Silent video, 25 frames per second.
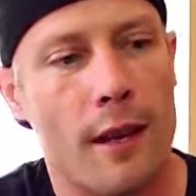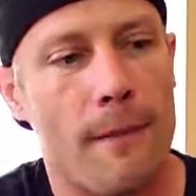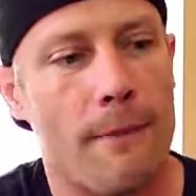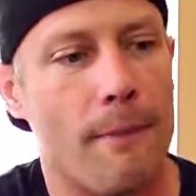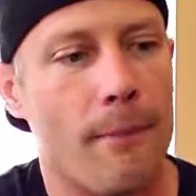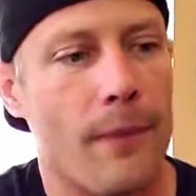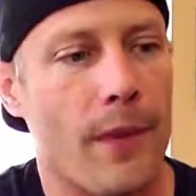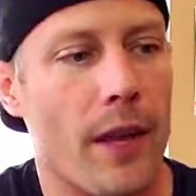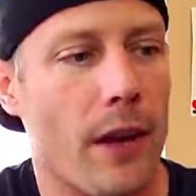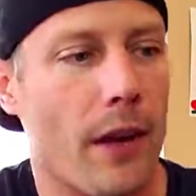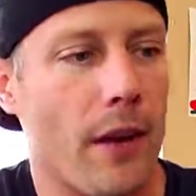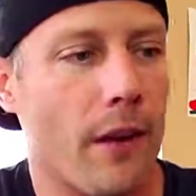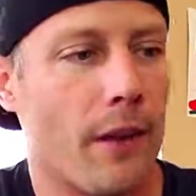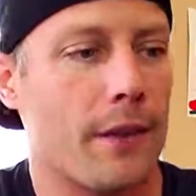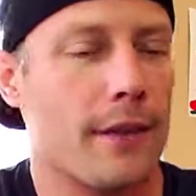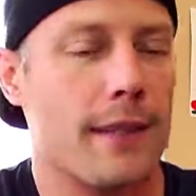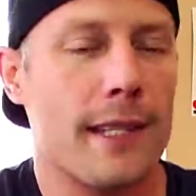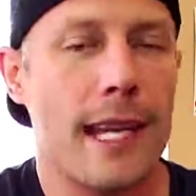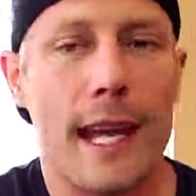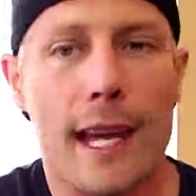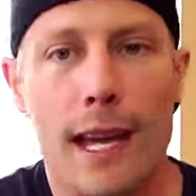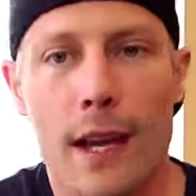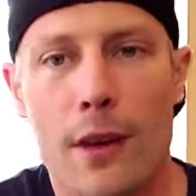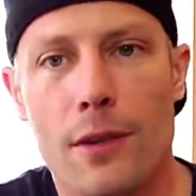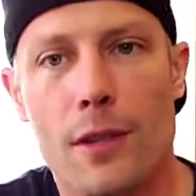They'll
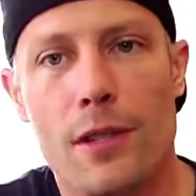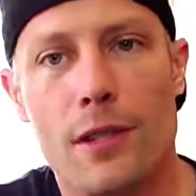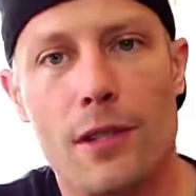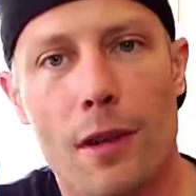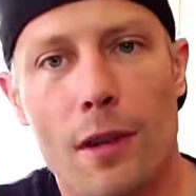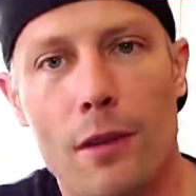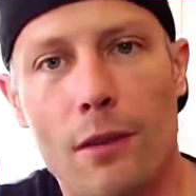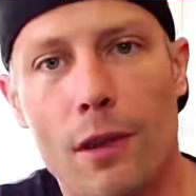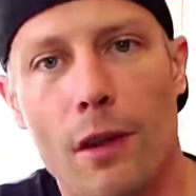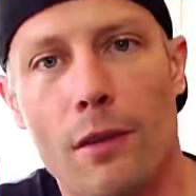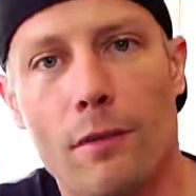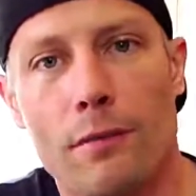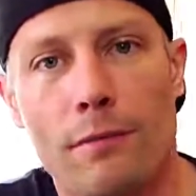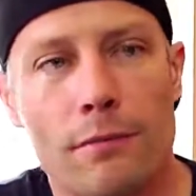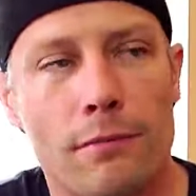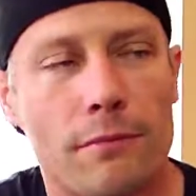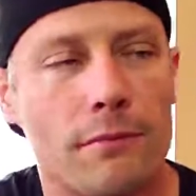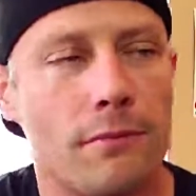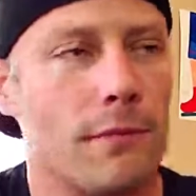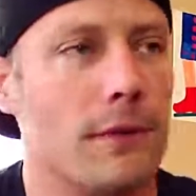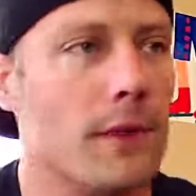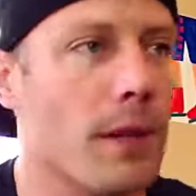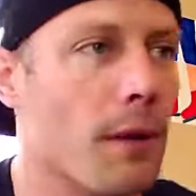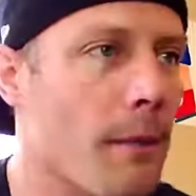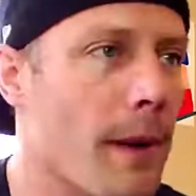take out a solo.
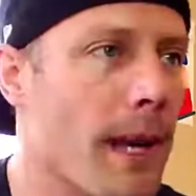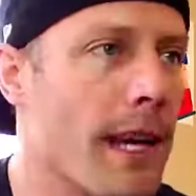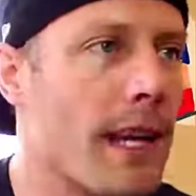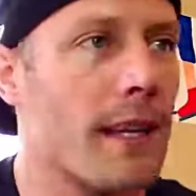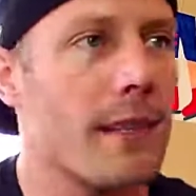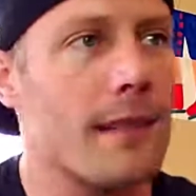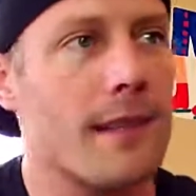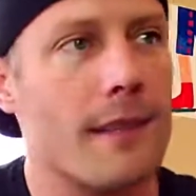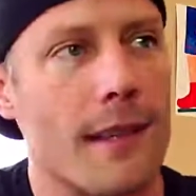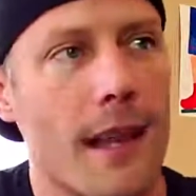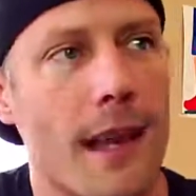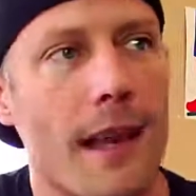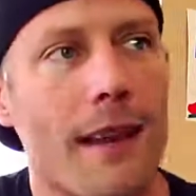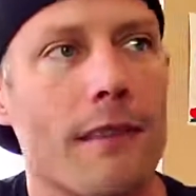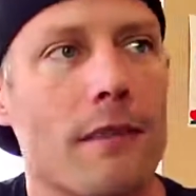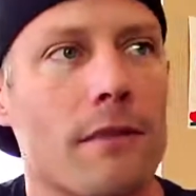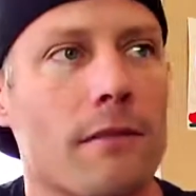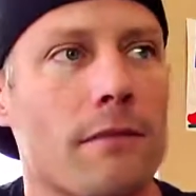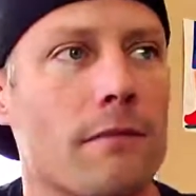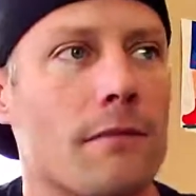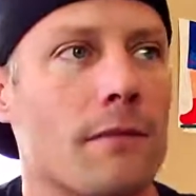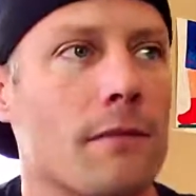They'll make a sale.